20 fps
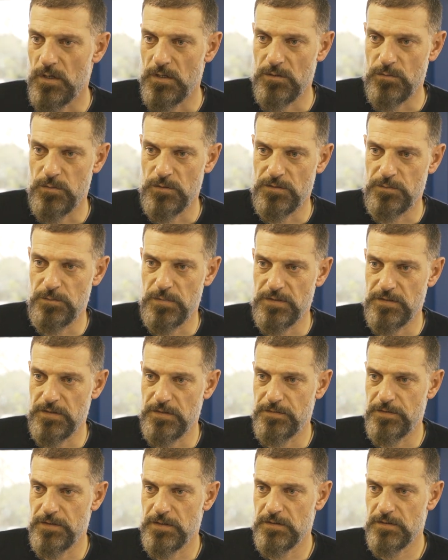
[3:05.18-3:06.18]
Well, it was a
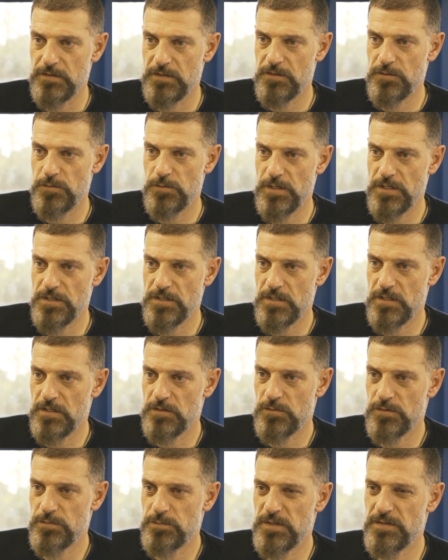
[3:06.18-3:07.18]
specific situation.
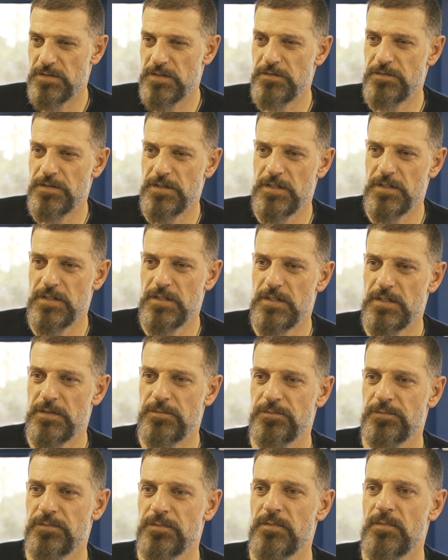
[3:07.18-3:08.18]
It was specific.
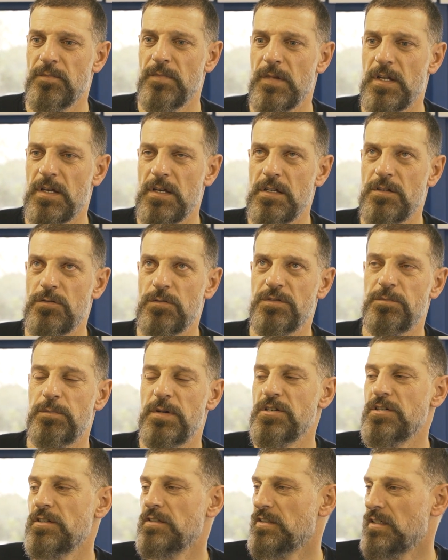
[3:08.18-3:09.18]
It was
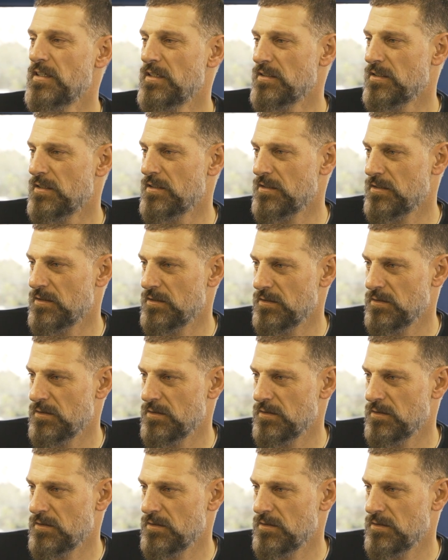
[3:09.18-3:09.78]
special season.